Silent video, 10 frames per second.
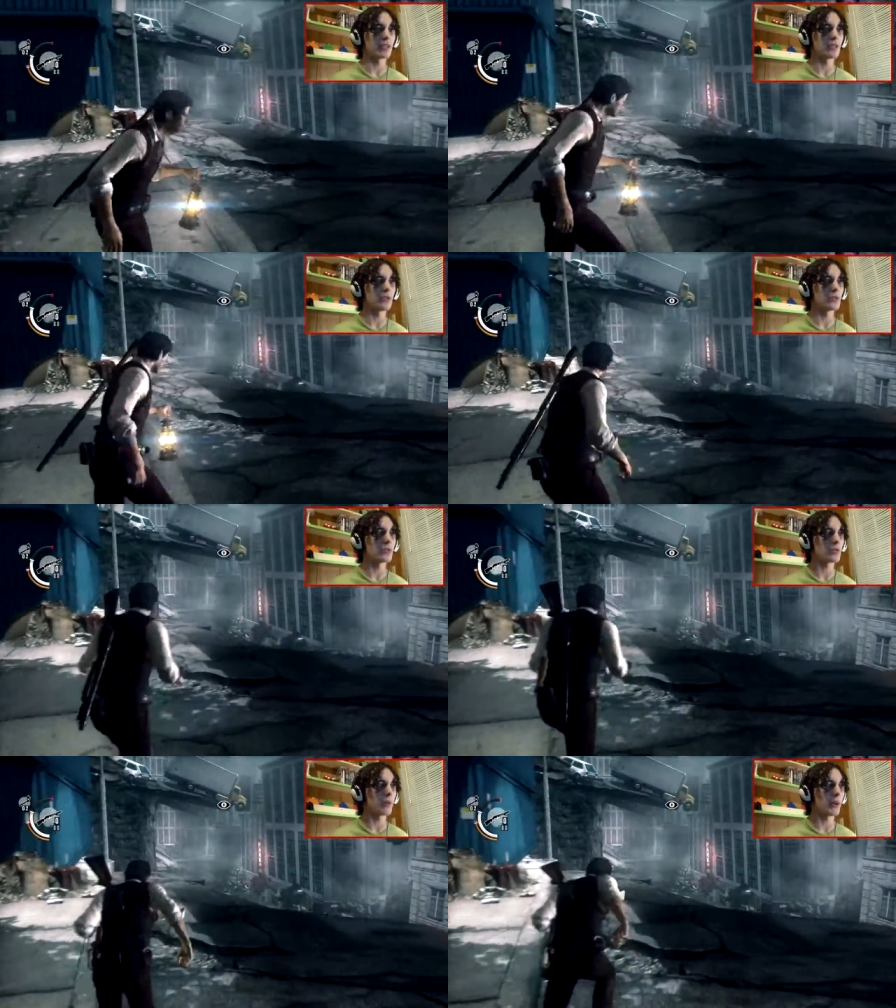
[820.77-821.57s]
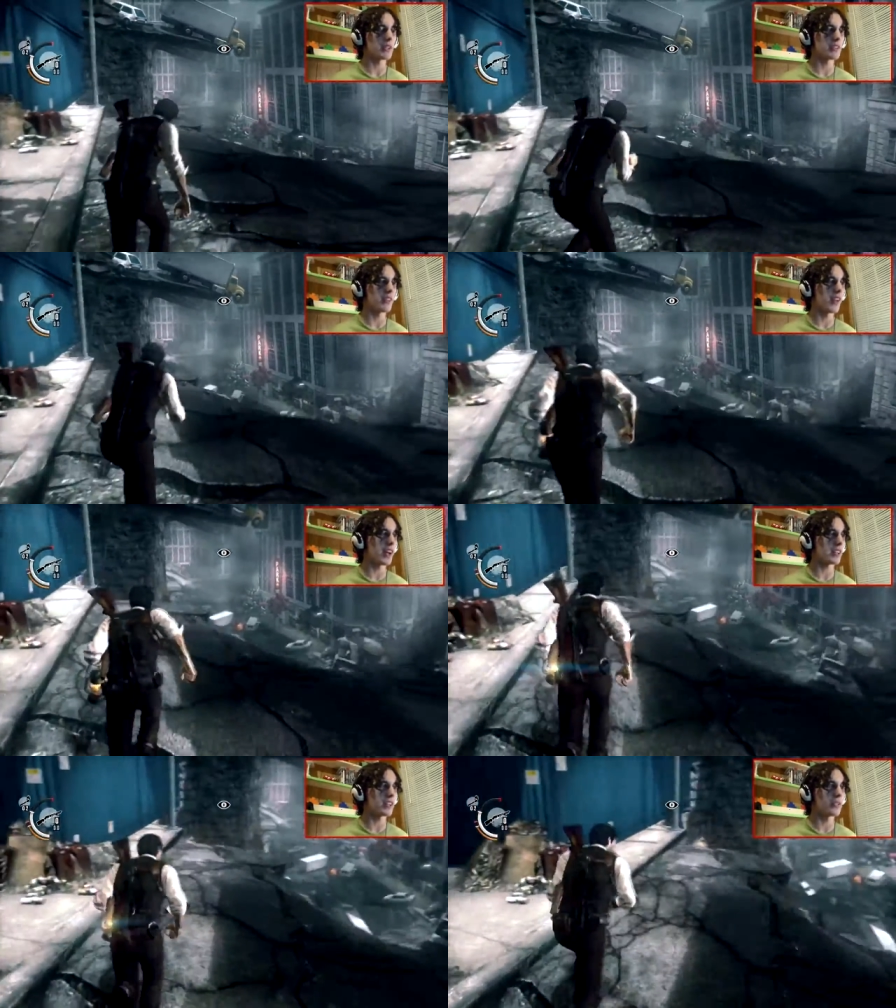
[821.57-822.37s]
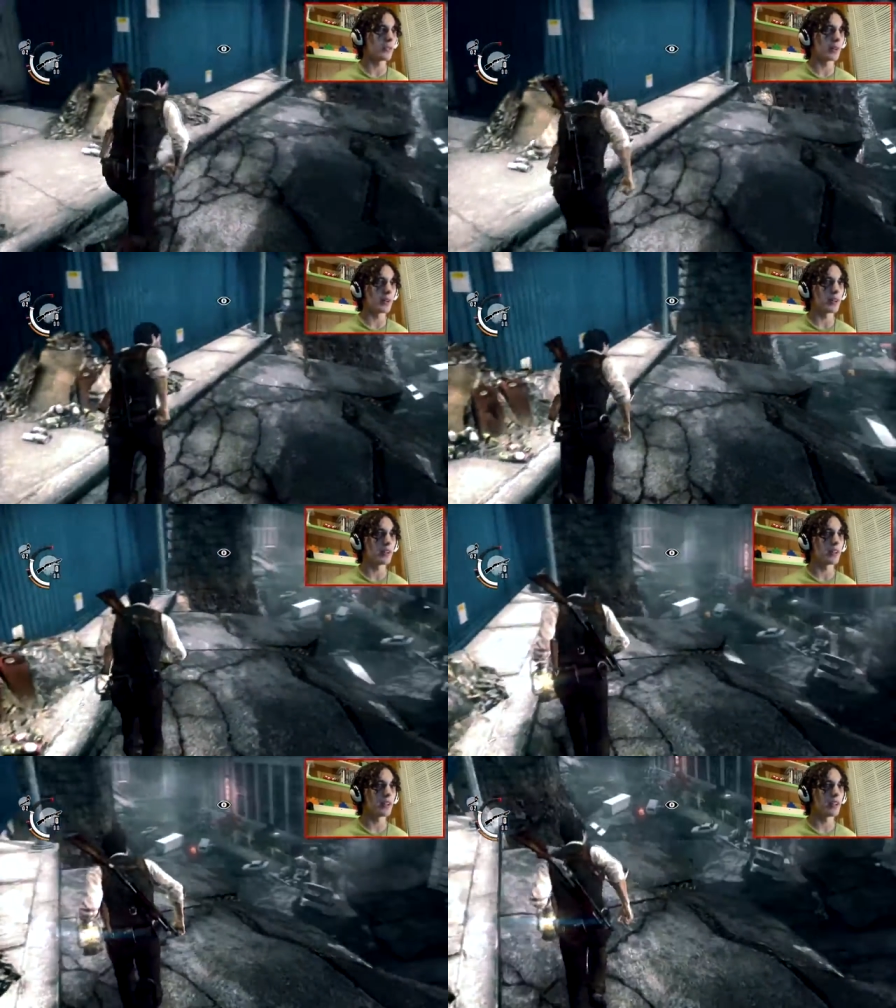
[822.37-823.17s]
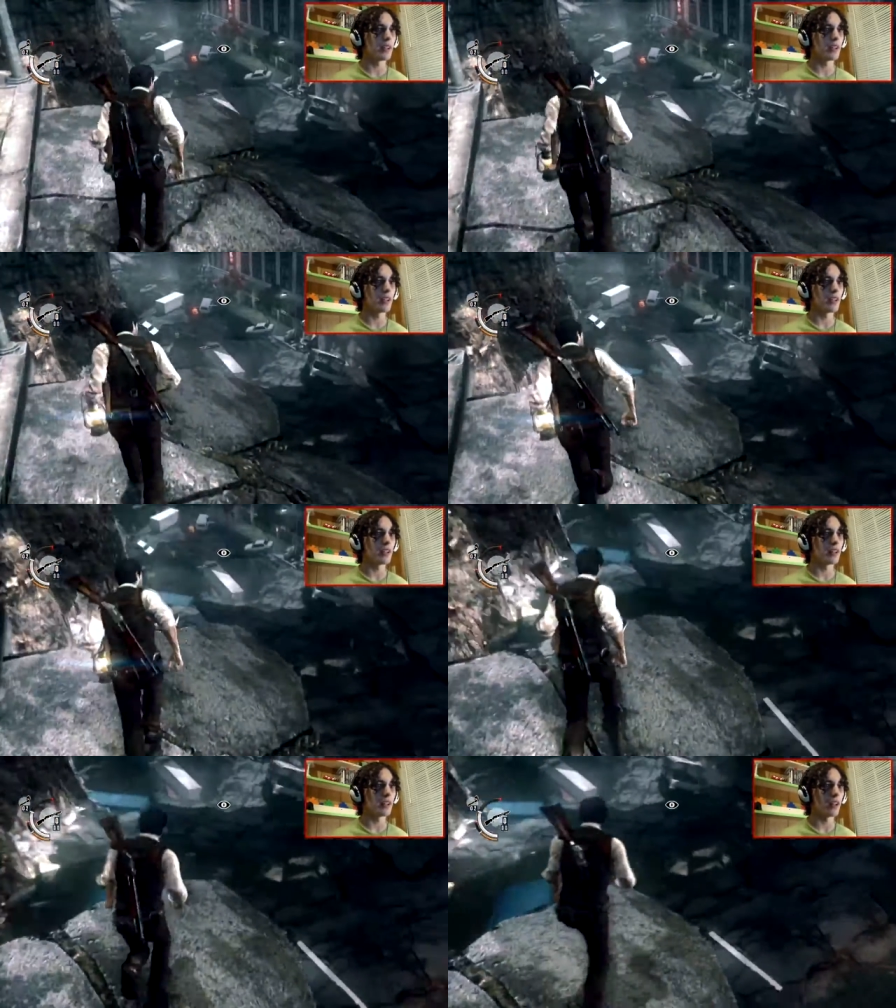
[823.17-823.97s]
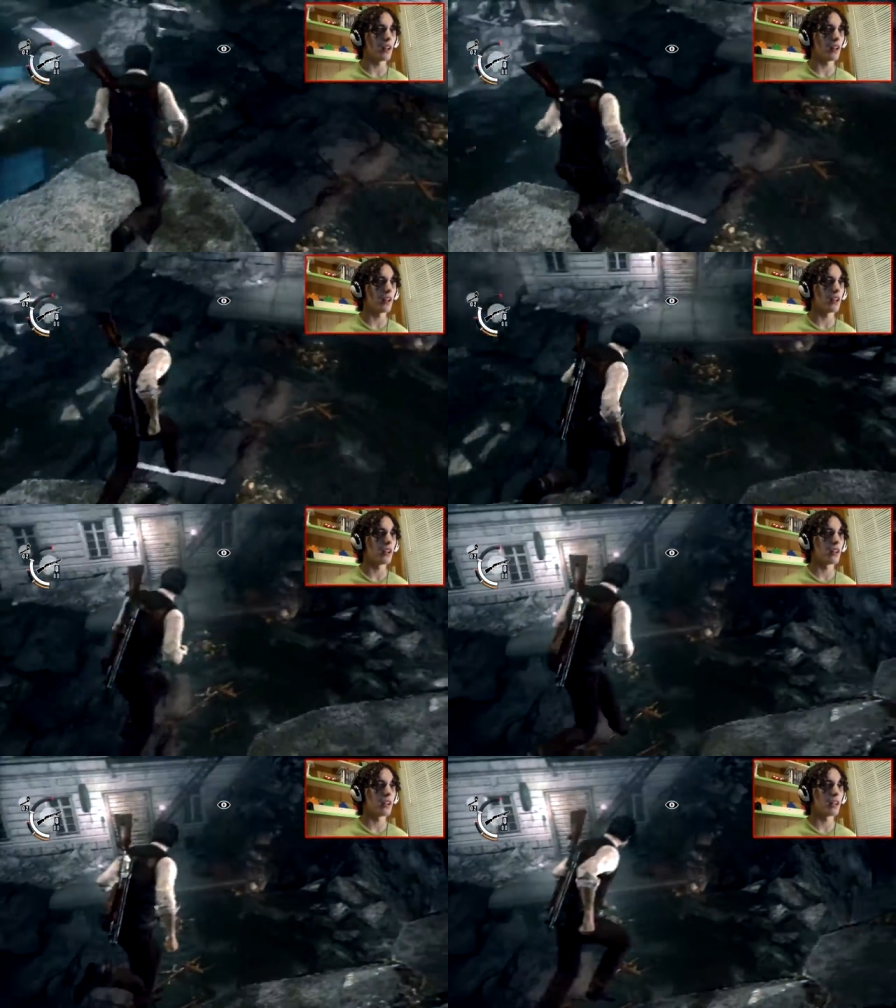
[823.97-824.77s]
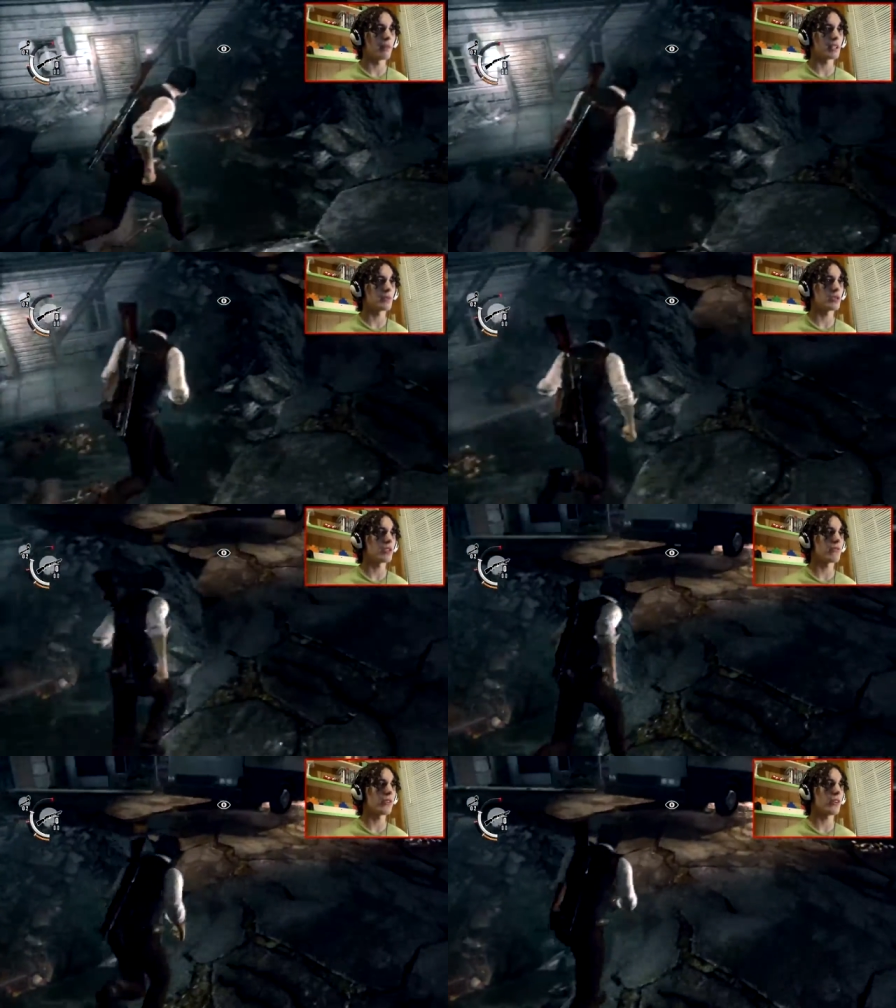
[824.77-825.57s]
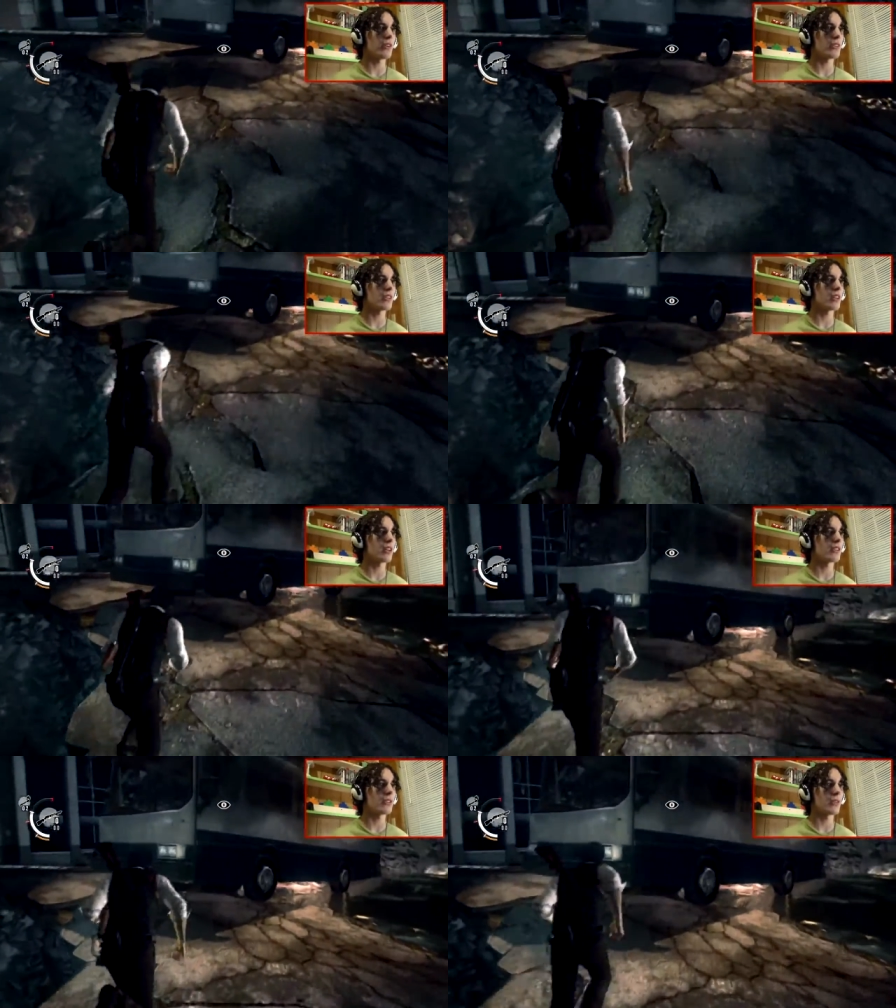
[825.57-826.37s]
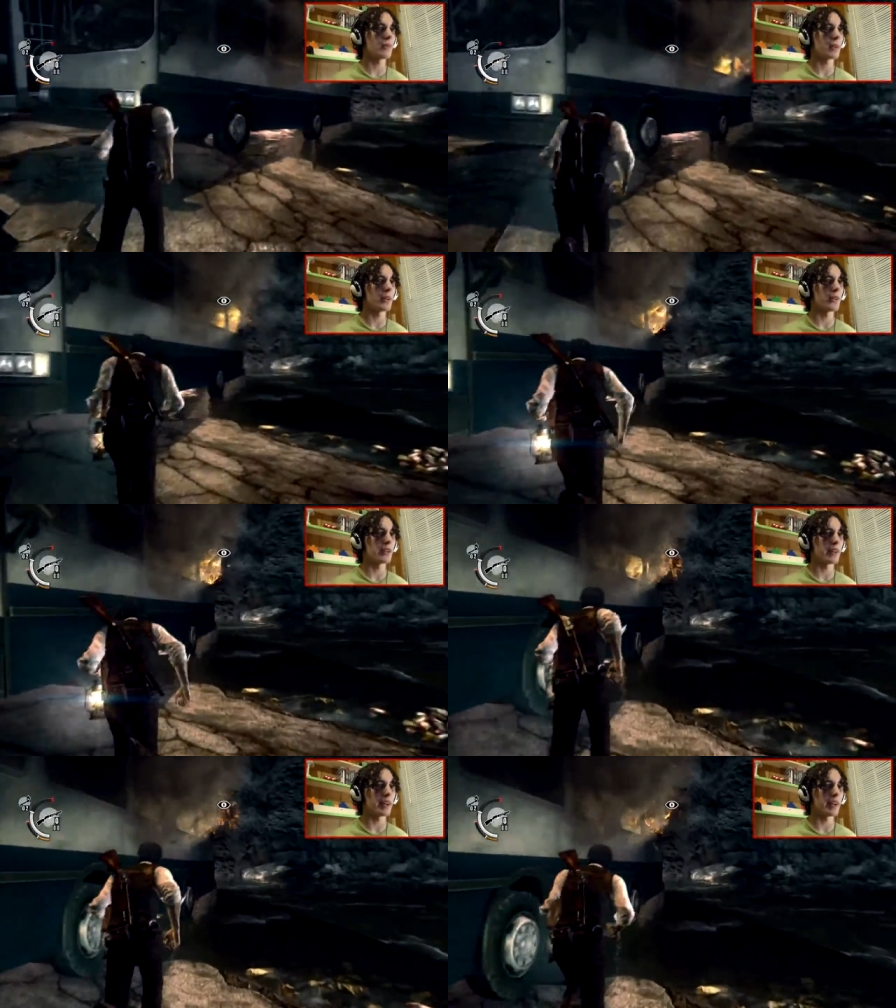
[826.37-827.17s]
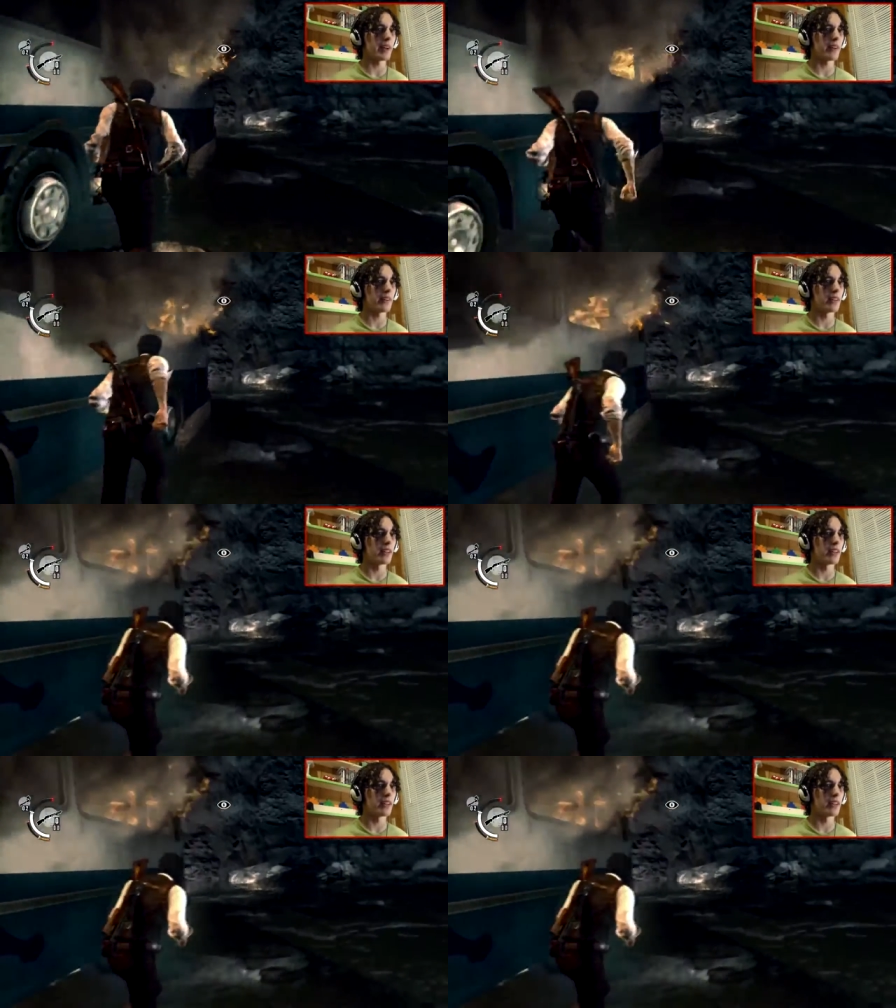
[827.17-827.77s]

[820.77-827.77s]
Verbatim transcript: We're too smart to lock the door. Uh, am I supposed to fall? I don't know where I'm going right now.